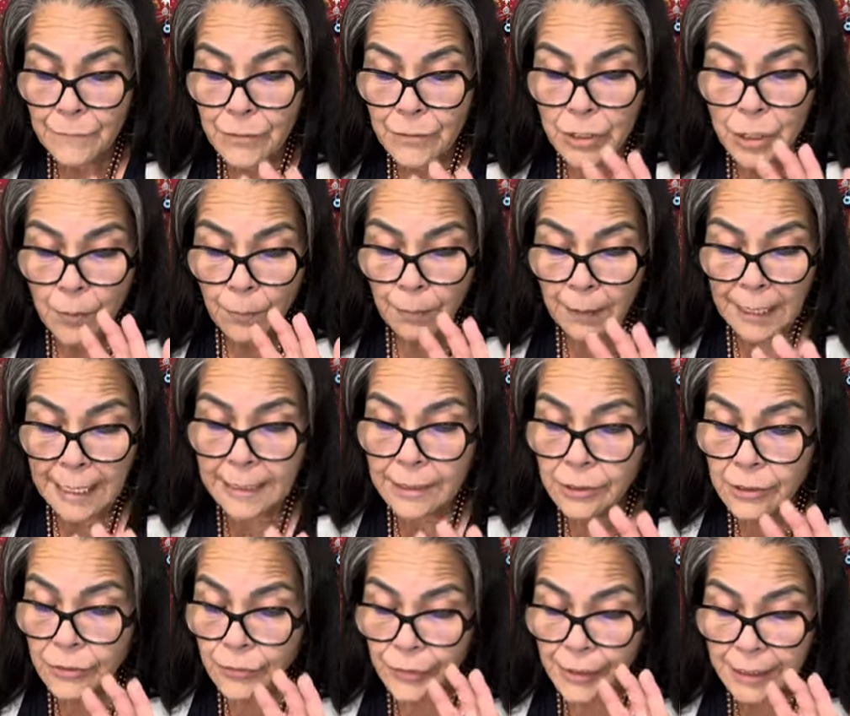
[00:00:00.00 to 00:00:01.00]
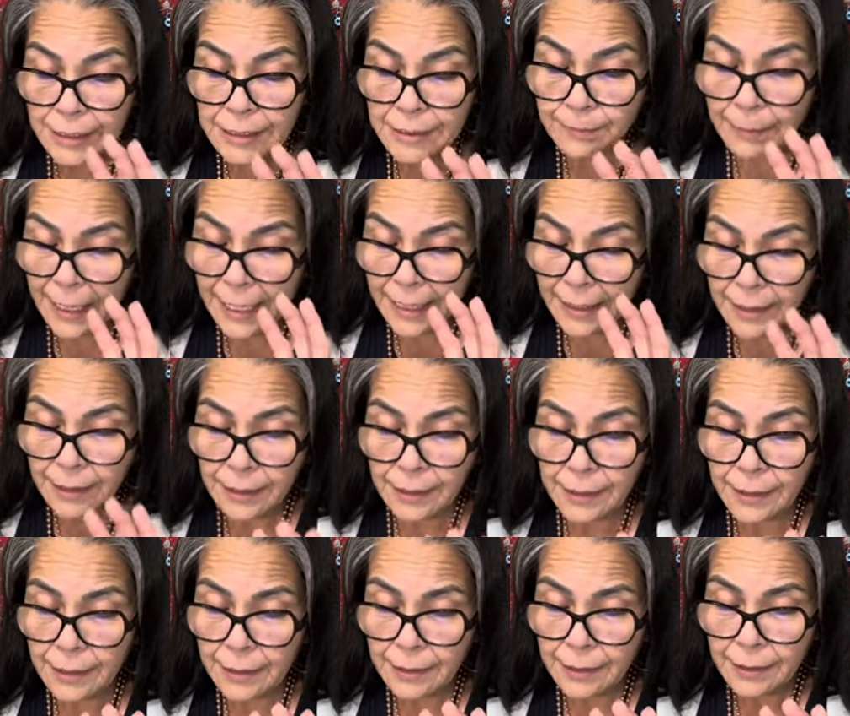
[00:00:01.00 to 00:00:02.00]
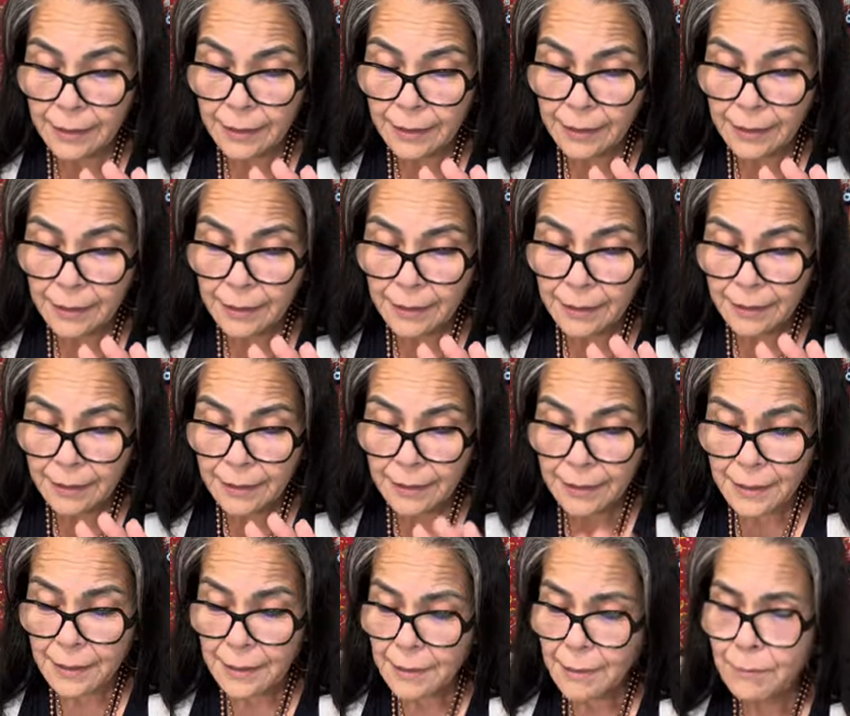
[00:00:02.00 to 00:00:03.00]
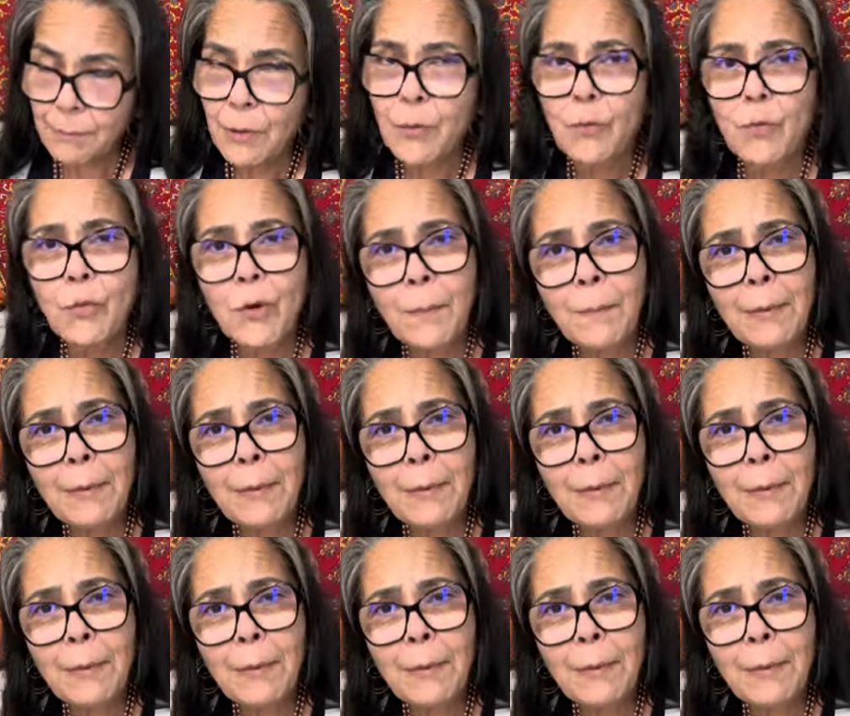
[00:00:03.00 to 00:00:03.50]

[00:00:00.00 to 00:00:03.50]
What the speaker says: Your plans are expanding. But what